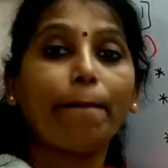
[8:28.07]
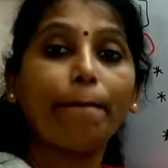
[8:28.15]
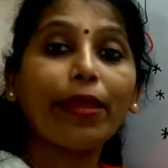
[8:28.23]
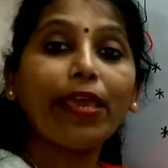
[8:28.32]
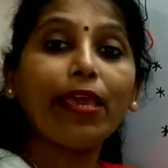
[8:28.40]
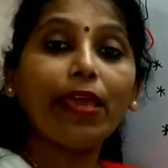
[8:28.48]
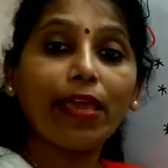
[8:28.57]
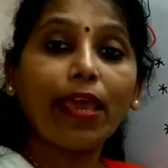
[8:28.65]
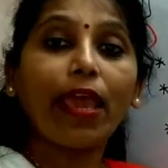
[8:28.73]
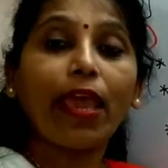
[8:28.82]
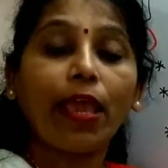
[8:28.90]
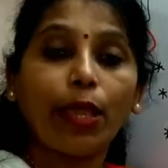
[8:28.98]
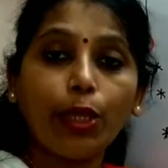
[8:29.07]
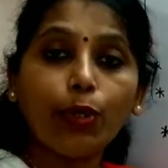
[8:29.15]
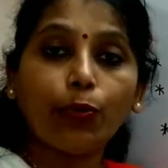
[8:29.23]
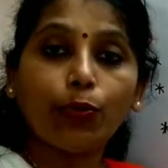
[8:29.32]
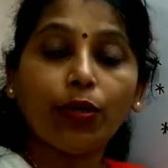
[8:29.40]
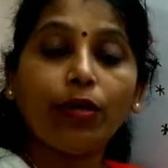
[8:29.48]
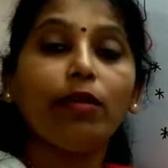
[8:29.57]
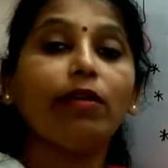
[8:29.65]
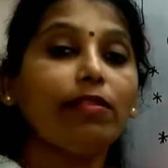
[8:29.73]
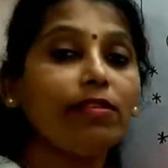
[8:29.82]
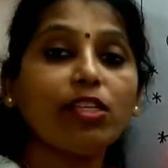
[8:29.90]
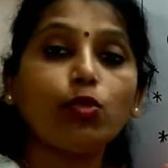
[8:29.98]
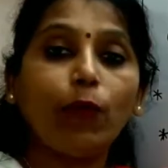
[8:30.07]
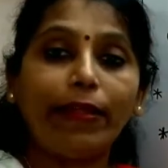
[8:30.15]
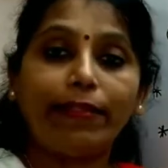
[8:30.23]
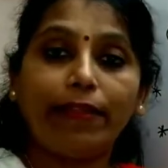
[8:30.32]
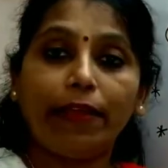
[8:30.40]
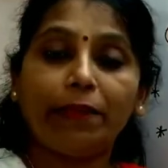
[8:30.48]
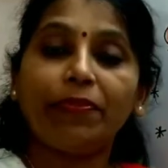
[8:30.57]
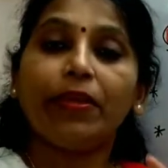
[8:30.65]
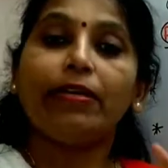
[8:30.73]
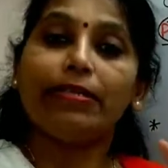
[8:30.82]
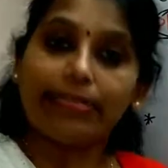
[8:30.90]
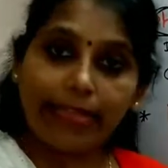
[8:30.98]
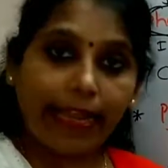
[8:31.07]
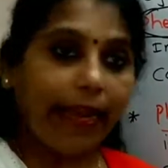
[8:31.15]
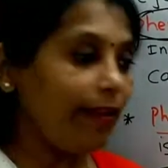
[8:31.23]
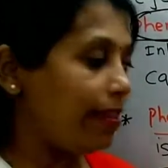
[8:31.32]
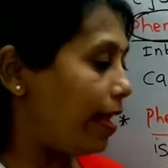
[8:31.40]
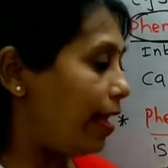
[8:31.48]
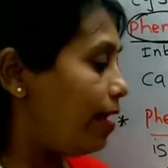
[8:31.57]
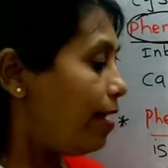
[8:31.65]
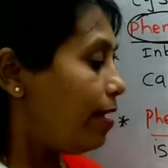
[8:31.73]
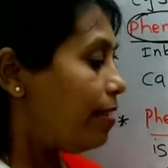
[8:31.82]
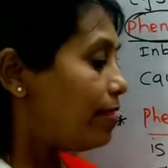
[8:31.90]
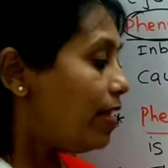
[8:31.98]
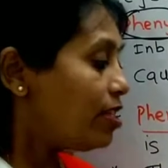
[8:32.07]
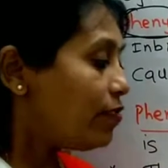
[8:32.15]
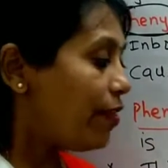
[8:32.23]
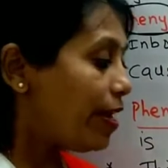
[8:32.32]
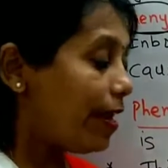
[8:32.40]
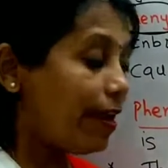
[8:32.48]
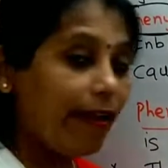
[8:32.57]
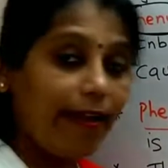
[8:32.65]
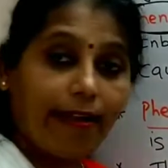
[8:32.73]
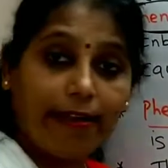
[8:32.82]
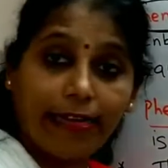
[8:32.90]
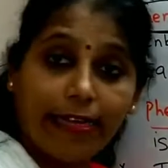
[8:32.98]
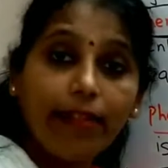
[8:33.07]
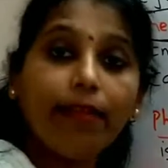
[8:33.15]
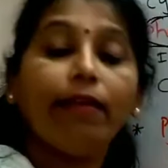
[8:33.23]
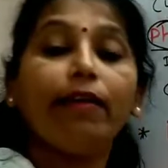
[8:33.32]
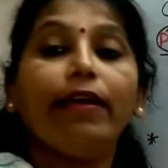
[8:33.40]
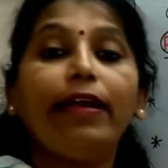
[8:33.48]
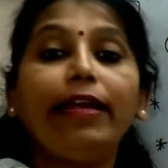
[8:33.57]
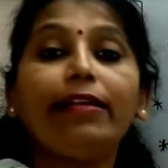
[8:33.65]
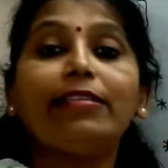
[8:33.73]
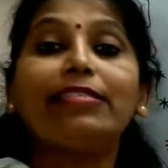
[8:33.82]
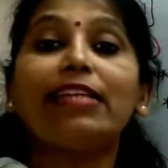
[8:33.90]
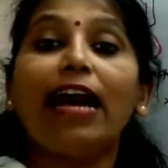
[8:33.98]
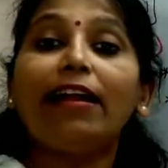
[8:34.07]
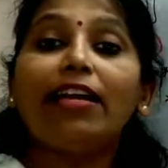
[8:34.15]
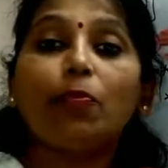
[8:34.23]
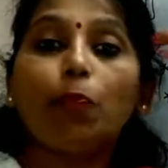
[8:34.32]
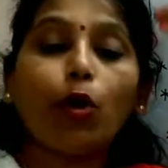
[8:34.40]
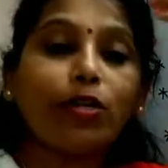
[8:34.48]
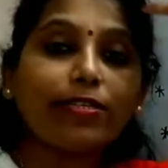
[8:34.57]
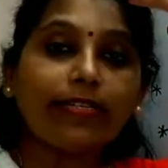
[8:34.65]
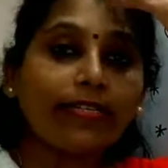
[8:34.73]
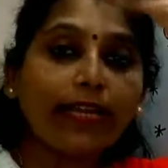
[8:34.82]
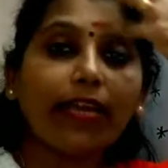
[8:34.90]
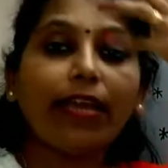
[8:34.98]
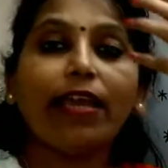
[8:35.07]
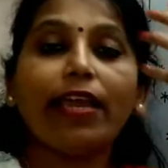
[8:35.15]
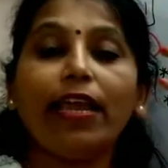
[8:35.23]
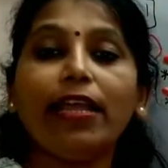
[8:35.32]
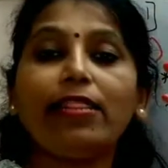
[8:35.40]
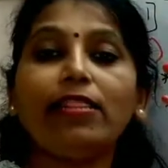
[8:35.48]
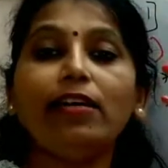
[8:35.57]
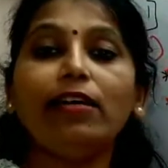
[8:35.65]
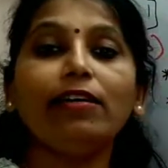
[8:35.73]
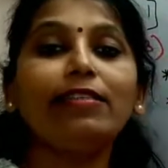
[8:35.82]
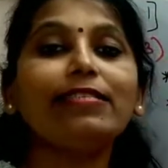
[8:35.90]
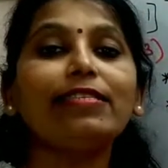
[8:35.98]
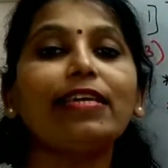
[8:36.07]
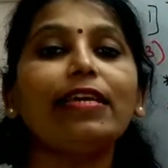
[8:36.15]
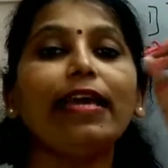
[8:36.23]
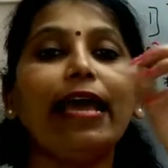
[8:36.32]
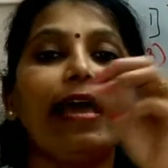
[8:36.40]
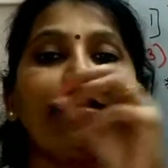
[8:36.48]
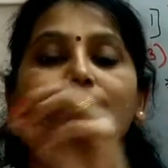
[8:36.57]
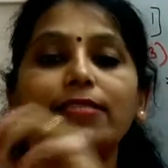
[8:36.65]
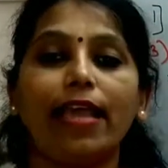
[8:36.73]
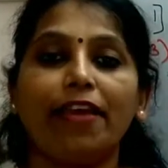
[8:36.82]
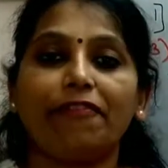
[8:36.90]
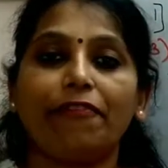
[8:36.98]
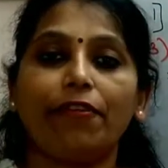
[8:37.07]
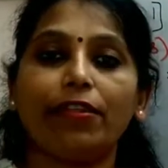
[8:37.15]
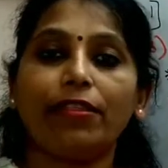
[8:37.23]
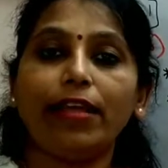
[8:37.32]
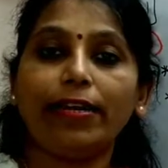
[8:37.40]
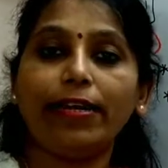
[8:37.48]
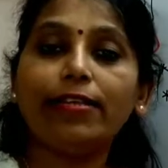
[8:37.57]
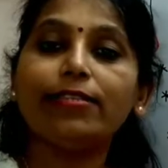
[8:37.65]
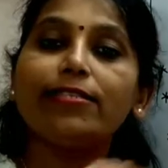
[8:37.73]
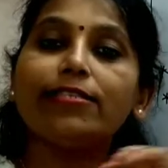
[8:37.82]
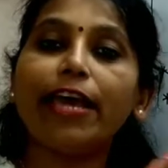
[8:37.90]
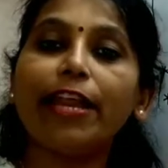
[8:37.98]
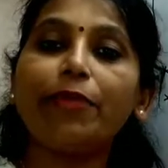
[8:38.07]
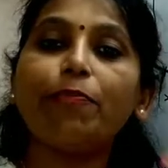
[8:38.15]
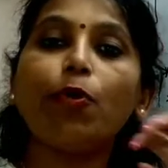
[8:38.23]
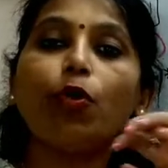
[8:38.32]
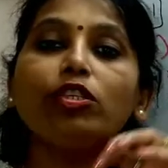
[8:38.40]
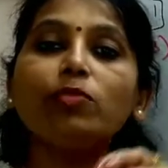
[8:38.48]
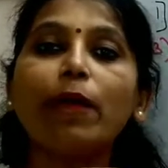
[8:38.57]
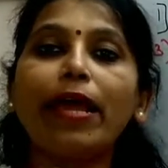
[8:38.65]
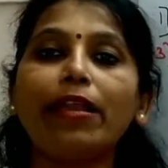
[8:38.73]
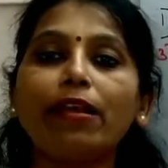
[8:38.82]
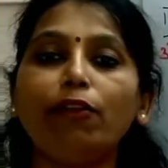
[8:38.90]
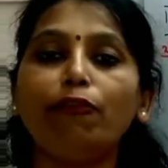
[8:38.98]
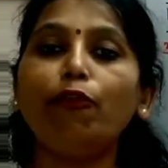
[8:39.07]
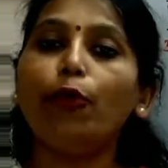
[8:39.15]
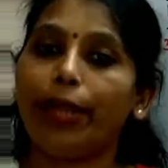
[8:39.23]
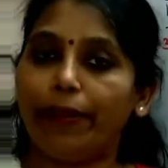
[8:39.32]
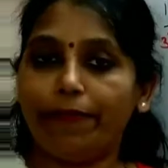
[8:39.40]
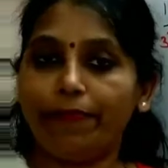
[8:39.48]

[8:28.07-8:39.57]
PKU. This is one thing. Second thing, this phenylalanine, it start depositing in the CSF, that is cerebrospinal fluid.